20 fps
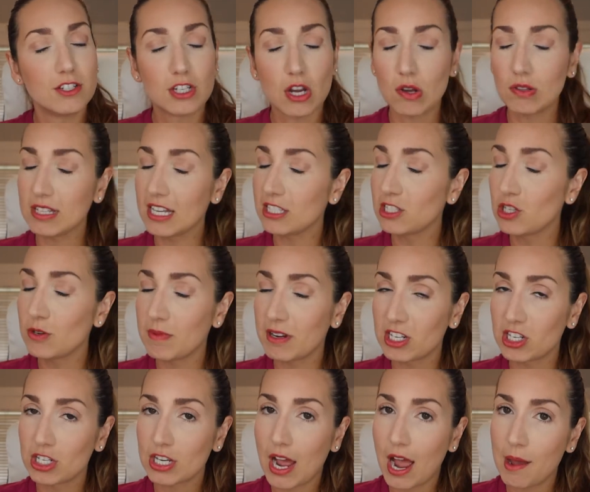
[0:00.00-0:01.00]
Don't let too
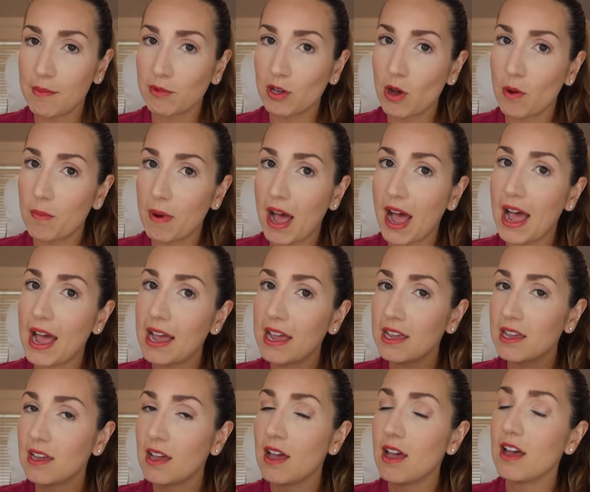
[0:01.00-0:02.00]
much time go
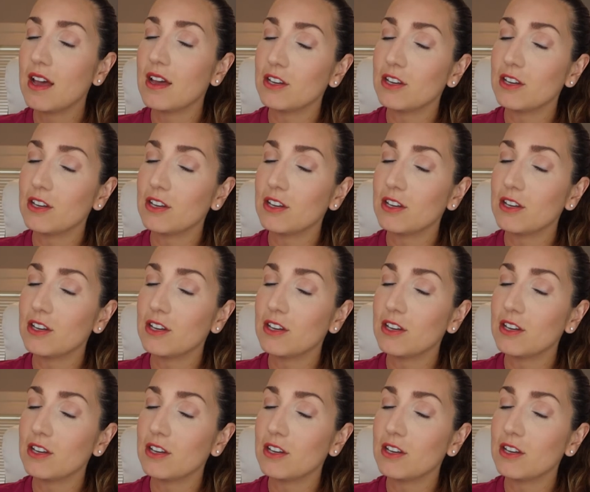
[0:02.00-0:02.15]
by.